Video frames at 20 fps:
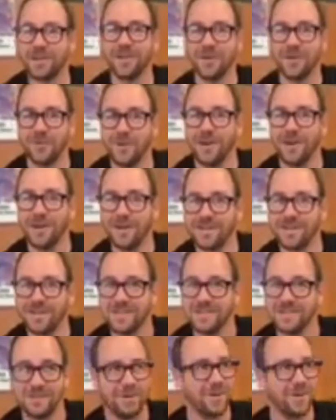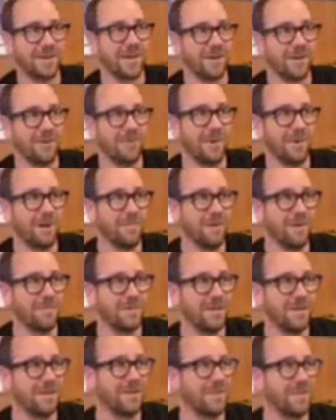in a way because you all kind of remind me of
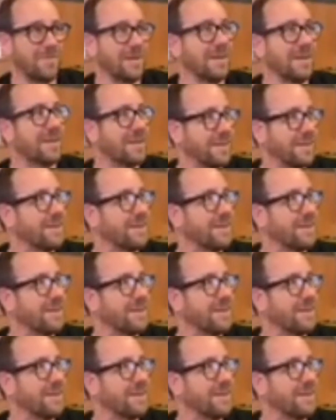me a little bit.